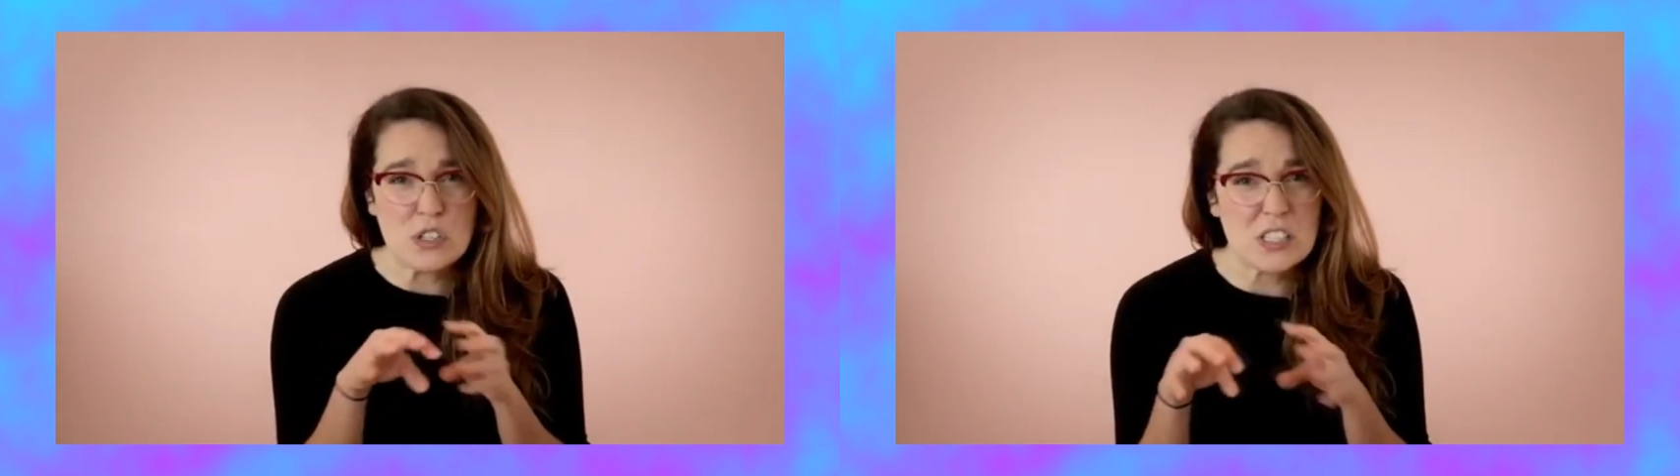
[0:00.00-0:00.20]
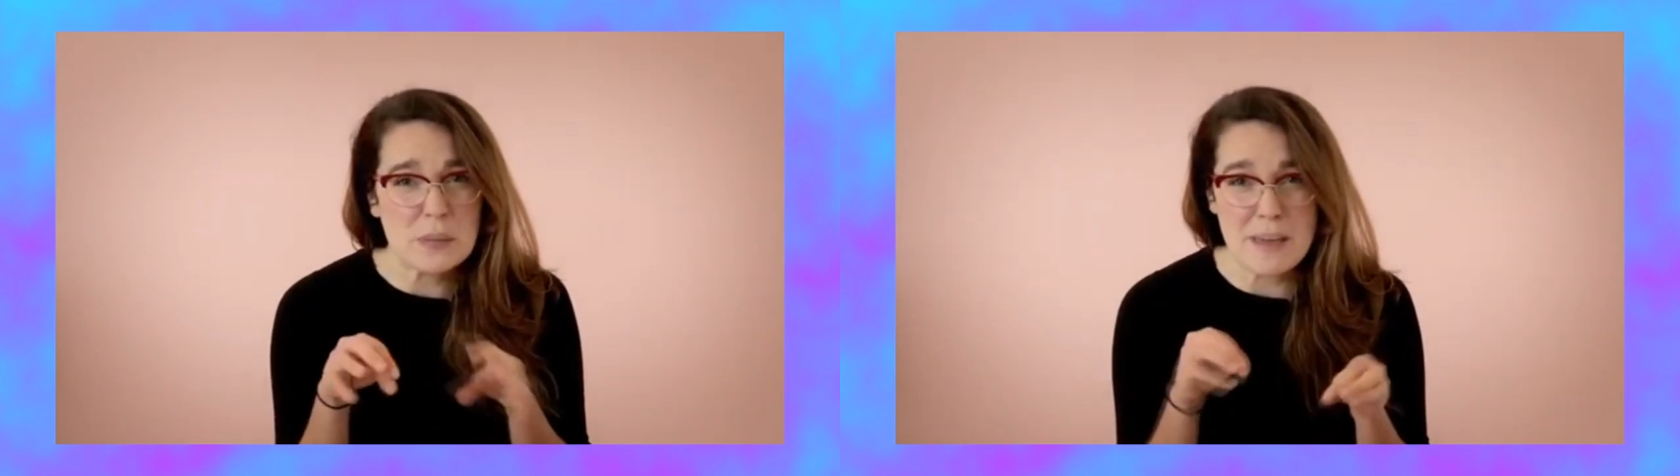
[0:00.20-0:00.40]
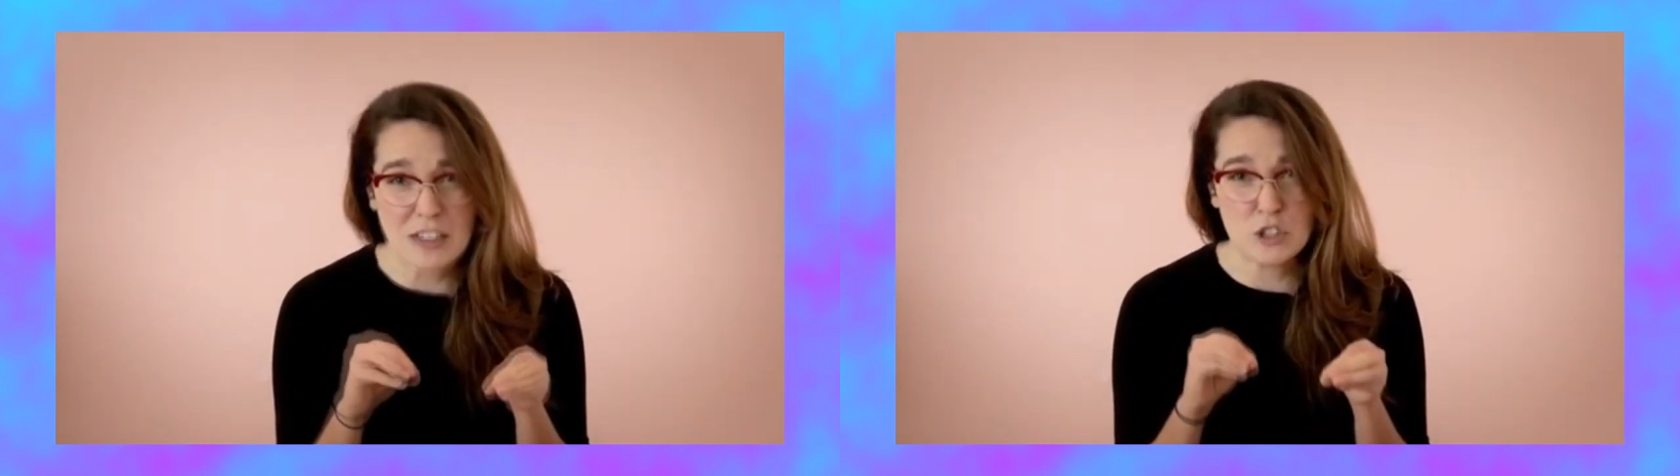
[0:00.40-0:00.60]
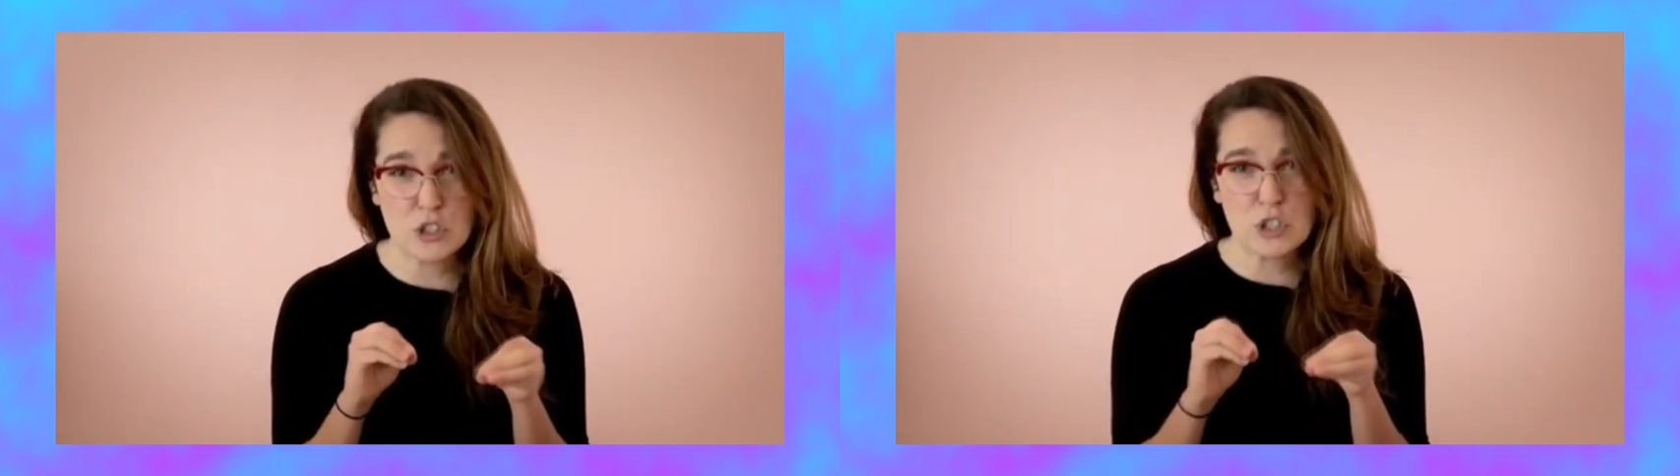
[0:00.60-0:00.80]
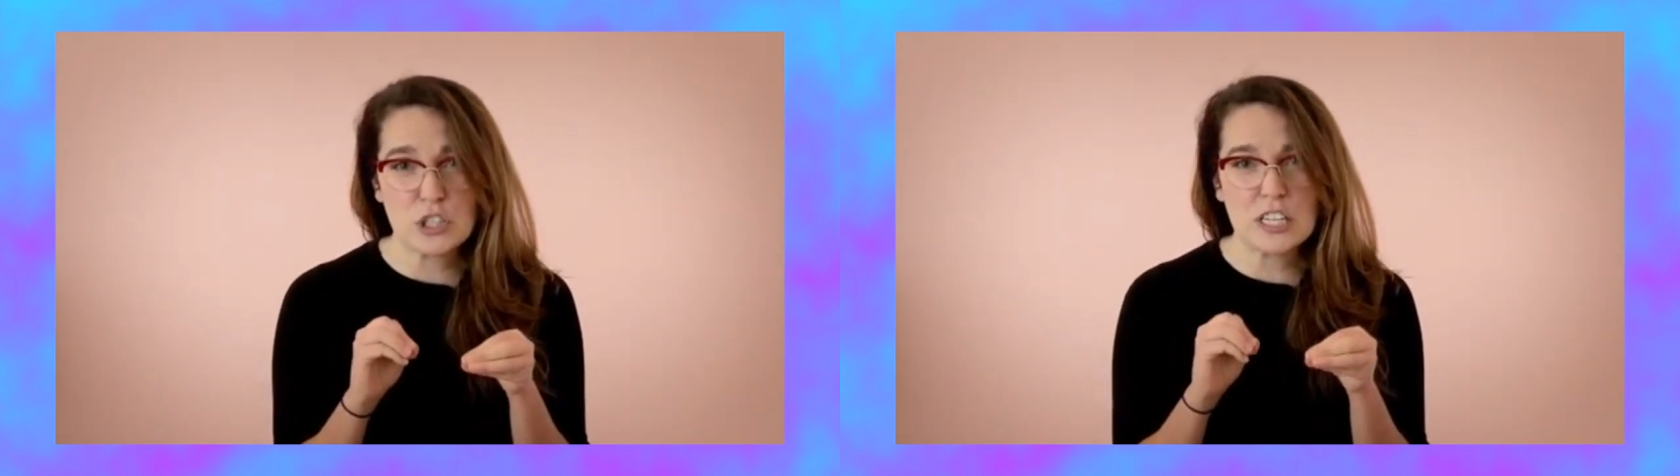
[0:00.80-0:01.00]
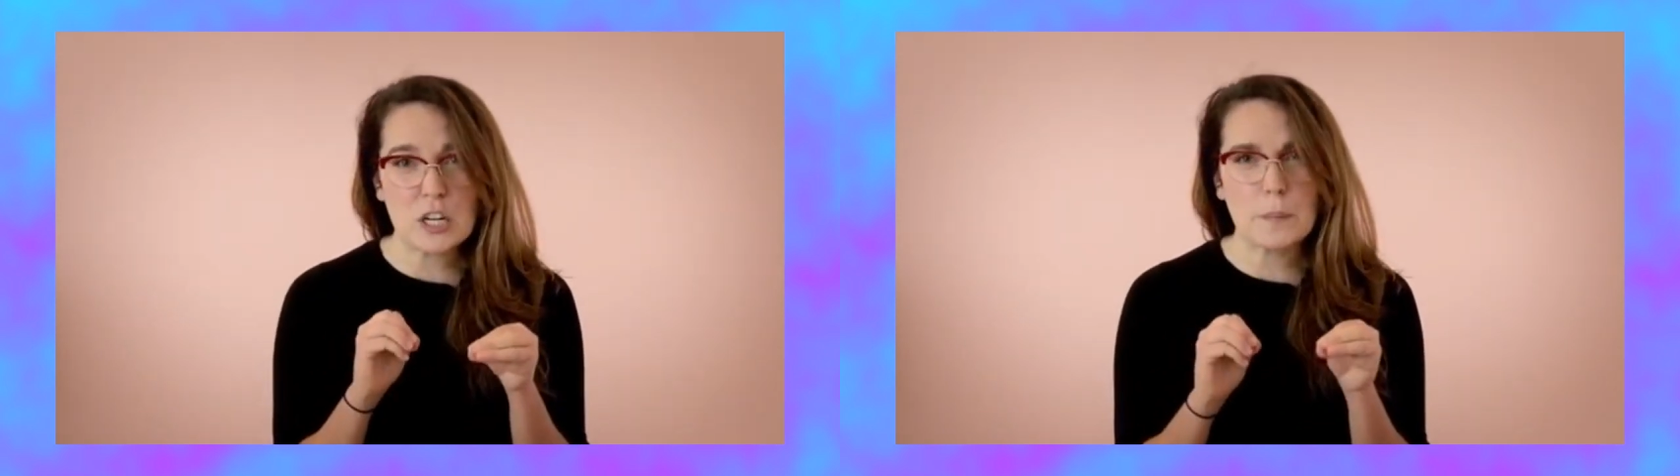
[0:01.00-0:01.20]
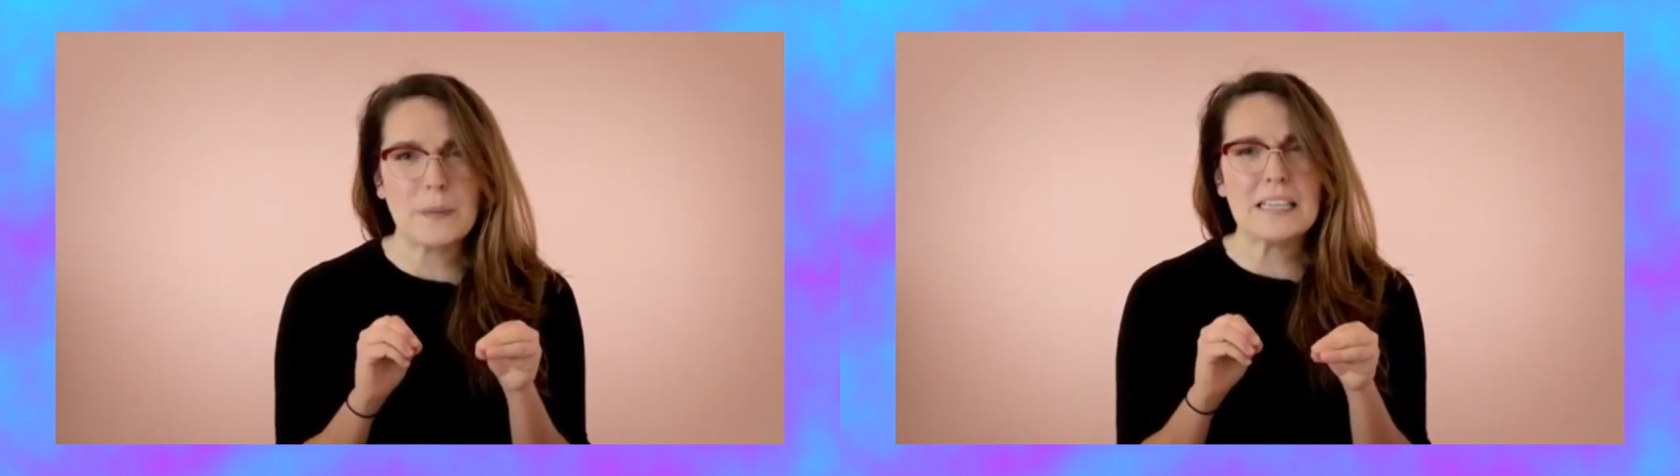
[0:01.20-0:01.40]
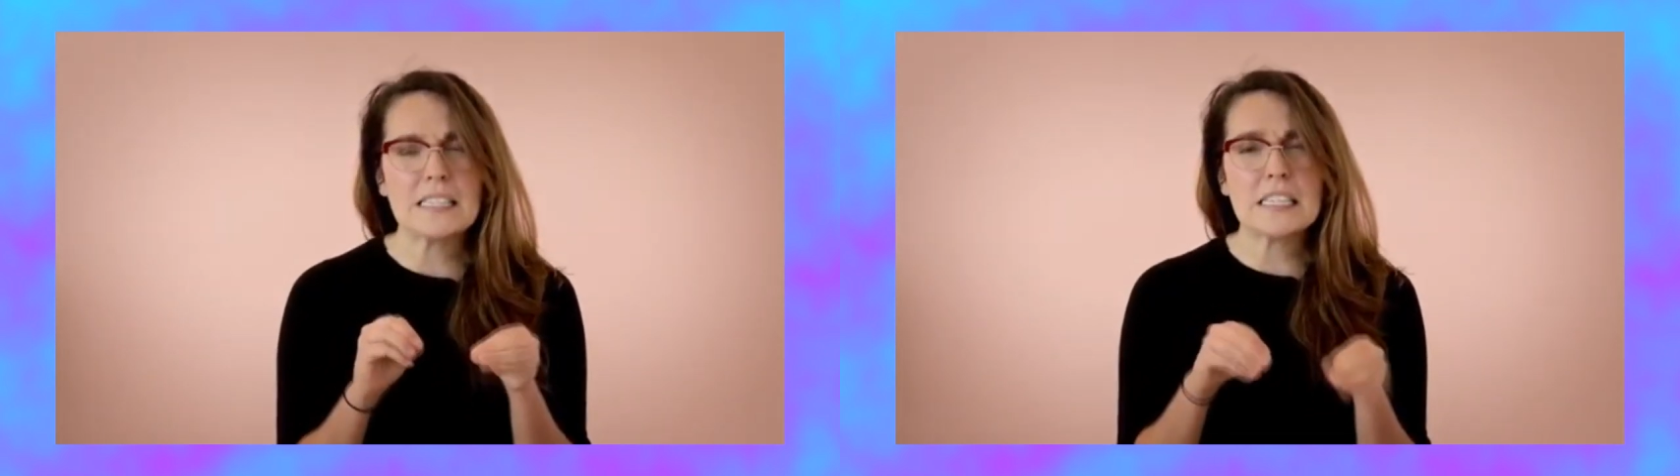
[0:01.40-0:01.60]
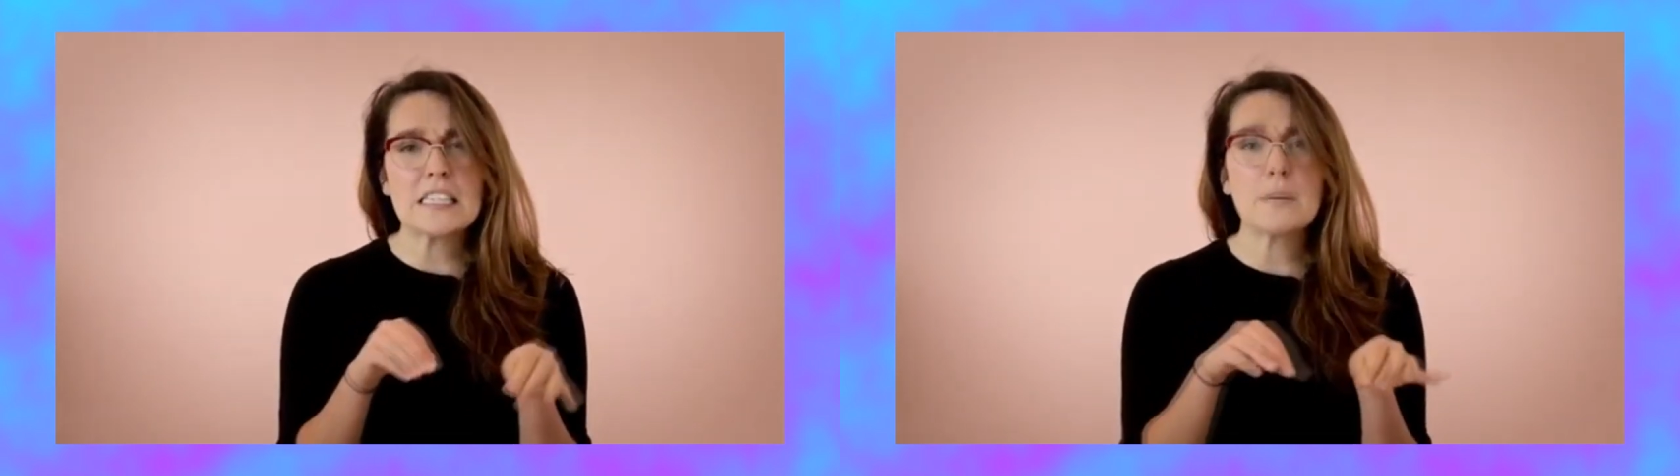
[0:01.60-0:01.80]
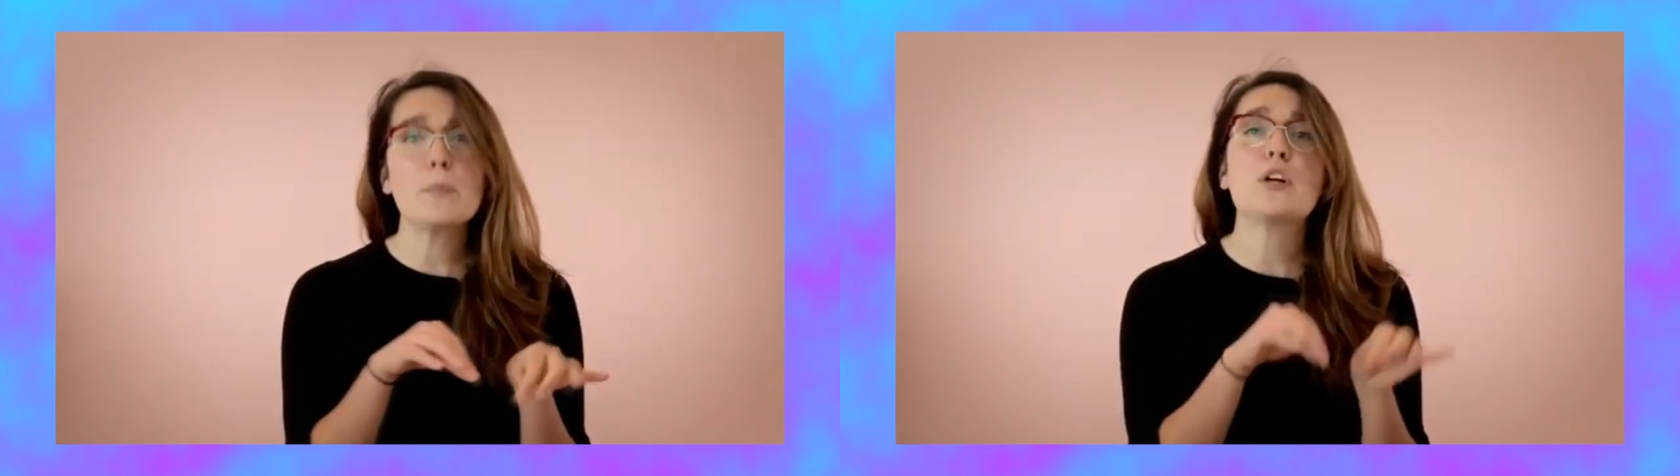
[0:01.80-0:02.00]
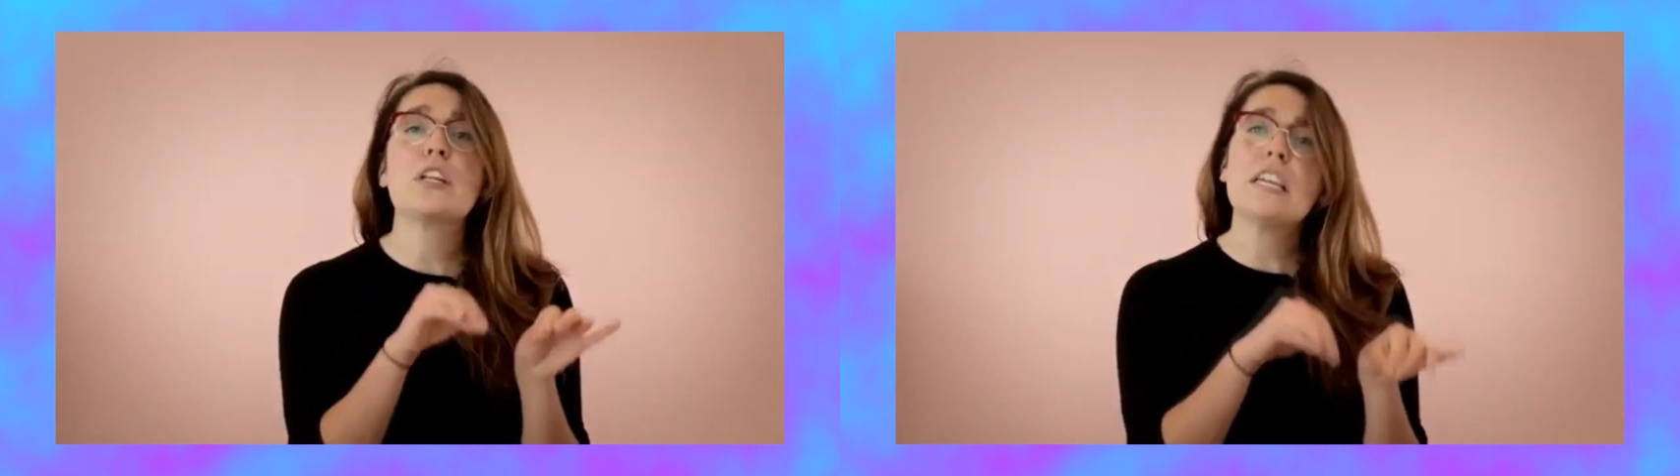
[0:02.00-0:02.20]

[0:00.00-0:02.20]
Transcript: symmetrical little pieces and put